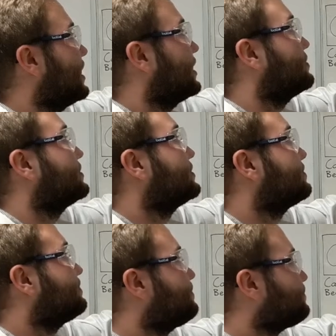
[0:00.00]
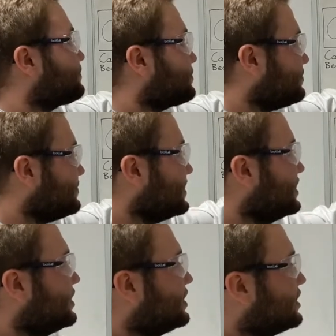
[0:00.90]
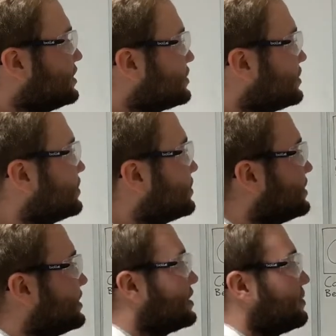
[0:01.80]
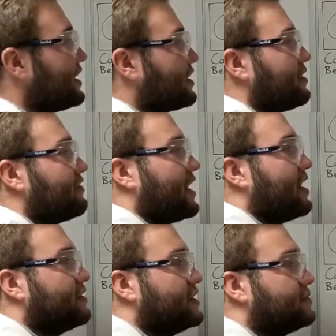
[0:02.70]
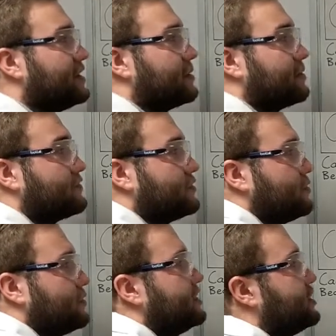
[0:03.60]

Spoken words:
atoms. So the microwave cavity is made up of two